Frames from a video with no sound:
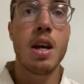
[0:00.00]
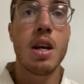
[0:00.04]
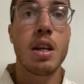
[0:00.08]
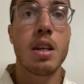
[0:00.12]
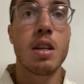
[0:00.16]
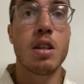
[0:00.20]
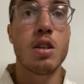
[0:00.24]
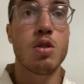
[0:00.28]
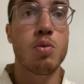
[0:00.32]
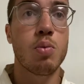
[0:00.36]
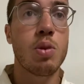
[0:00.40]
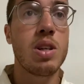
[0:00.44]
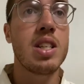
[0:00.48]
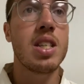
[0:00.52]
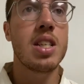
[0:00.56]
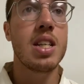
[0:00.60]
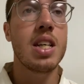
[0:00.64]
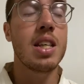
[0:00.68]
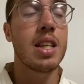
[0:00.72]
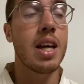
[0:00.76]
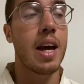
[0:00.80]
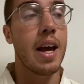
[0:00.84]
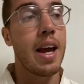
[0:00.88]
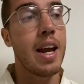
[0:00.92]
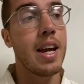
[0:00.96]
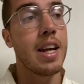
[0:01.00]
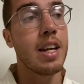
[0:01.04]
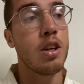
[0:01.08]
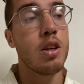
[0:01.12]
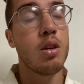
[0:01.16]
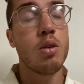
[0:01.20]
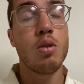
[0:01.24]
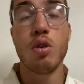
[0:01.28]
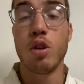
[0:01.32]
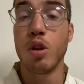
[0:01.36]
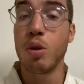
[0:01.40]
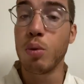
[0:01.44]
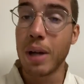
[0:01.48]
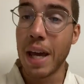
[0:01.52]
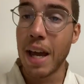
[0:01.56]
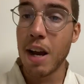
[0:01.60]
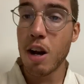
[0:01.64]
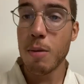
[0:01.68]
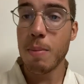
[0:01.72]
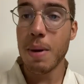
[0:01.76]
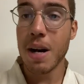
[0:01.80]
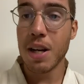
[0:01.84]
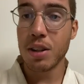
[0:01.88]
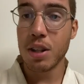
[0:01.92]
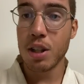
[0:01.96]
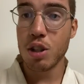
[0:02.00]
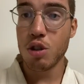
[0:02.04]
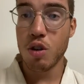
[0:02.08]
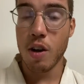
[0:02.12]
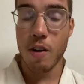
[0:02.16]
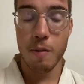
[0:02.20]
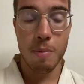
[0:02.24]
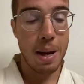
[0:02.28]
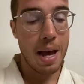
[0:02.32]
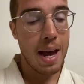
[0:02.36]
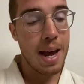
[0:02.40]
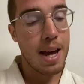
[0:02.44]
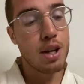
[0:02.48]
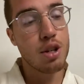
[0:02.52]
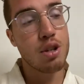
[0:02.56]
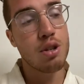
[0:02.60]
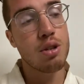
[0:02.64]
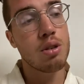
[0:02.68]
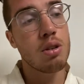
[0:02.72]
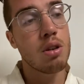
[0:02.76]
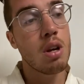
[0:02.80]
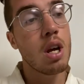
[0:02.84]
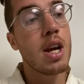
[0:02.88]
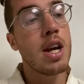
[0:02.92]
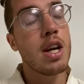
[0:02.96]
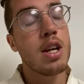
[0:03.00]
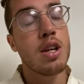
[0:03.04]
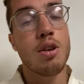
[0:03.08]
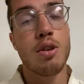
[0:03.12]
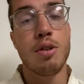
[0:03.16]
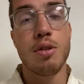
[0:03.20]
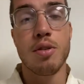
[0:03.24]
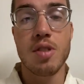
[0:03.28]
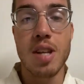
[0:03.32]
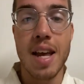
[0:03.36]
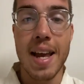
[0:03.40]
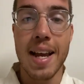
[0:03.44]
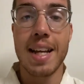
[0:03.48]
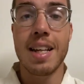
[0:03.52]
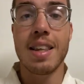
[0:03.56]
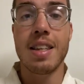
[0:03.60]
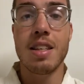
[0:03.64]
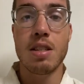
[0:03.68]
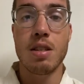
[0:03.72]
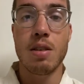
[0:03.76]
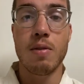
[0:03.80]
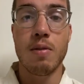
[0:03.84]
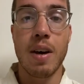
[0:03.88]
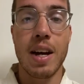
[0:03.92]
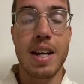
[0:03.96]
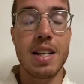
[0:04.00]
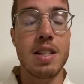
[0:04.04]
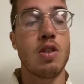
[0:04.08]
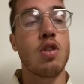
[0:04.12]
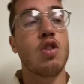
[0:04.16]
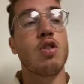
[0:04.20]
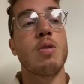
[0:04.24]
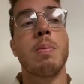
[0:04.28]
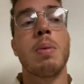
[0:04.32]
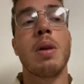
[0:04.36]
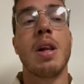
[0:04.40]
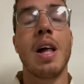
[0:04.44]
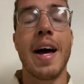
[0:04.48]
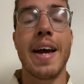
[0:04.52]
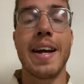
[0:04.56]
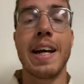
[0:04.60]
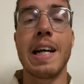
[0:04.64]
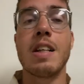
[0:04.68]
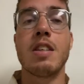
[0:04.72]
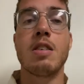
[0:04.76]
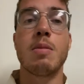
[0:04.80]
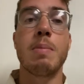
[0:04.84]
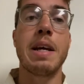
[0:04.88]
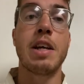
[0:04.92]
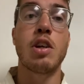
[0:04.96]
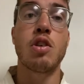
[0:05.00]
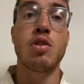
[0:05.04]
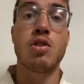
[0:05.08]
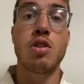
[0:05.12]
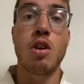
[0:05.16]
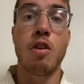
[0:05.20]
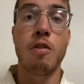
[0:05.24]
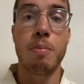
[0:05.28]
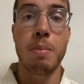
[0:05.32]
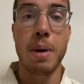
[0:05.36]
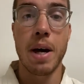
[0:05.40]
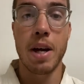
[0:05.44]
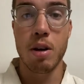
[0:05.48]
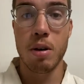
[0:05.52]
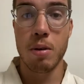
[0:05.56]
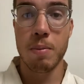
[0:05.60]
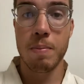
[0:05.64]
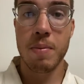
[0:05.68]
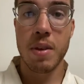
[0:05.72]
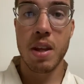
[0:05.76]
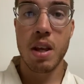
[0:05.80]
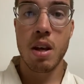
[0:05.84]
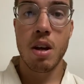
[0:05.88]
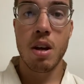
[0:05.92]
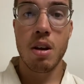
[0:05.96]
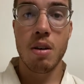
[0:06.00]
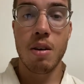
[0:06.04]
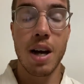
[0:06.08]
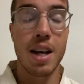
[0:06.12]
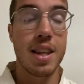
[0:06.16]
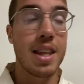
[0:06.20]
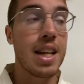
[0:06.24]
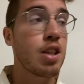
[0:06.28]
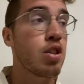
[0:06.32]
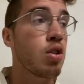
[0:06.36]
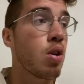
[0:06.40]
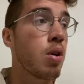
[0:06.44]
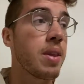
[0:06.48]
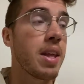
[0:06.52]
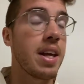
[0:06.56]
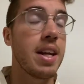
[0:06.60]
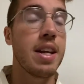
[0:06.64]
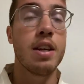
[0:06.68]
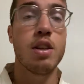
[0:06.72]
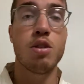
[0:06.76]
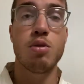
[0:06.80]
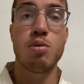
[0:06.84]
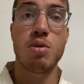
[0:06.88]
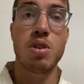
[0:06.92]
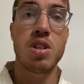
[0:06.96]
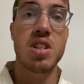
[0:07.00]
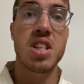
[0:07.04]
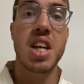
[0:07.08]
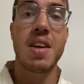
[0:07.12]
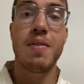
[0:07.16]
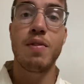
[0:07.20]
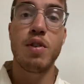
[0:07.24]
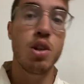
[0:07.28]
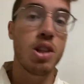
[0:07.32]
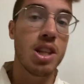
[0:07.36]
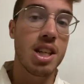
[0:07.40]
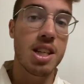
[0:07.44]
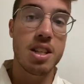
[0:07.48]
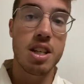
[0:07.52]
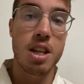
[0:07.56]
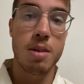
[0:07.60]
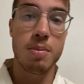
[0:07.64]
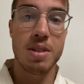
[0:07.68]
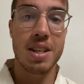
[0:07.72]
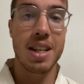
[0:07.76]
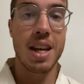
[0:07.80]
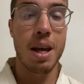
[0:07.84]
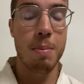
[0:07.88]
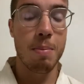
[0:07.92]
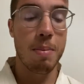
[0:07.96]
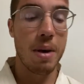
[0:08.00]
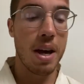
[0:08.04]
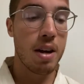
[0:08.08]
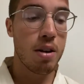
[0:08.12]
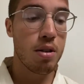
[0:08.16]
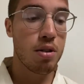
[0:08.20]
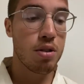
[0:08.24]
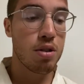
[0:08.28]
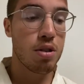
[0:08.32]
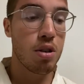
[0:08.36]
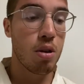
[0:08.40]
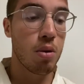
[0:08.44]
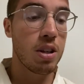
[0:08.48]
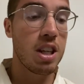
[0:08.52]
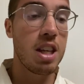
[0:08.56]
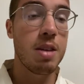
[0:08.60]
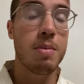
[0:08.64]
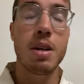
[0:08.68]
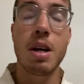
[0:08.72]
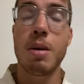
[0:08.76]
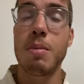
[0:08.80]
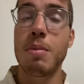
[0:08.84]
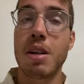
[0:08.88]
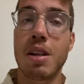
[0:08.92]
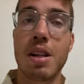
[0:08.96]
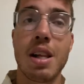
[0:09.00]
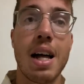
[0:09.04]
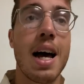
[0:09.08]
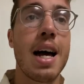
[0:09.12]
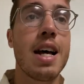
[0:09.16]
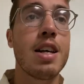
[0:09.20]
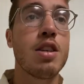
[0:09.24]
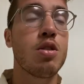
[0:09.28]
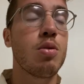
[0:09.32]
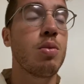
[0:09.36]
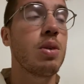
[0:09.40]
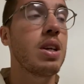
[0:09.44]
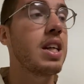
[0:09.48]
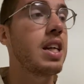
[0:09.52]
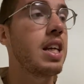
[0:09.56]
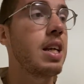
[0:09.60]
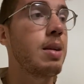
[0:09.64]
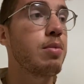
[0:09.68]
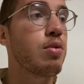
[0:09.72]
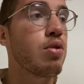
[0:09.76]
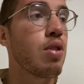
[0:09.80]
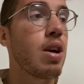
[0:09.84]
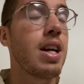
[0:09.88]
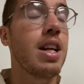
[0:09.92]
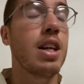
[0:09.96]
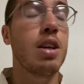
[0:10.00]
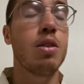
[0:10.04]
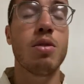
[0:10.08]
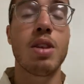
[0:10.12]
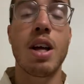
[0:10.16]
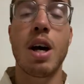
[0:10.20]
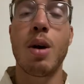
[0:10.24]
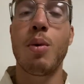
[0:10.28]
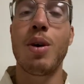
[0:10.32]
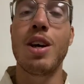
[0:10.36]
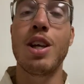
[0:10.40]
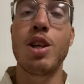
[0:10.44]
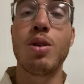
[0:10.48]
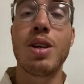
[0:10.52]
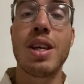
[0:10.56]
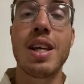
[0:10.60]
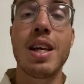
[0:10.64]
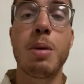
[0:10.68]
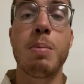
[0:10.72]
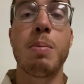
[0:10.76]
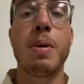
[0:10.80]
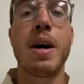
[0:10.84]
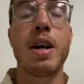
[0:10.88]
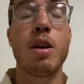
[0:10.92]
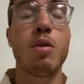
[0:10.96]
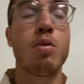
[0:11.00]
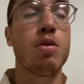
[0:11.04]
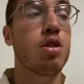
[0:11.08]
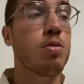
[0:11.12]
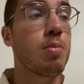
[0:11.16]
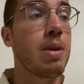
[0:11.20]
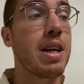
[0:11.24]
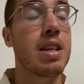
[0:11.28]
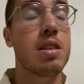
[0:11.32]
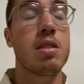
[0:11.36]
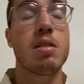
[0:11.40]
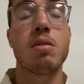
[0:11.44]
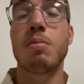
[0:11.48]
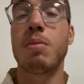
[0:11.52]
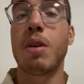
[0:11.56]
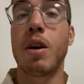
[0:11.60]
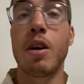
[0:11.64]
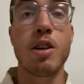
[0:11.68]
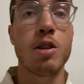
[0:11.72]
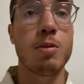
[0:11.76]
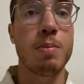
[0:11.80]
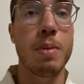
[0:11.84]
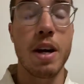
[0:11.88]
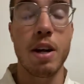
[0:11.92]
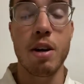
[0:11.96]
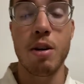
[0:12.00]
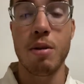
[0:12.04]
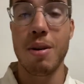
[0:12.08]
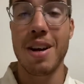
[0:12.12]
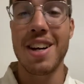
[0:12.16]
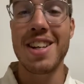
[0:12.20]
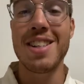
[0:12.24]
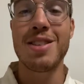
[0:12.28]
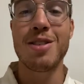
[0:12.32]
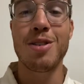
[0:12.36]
Because we see that, hey, you care about this, you have passion, you're taking this advice and you're applying it to make yourself better. Right, and that's all that is. We're just giving you these tips to get better. So keep coming to class so we can keep training you. That way you can get better, which makes us better, right?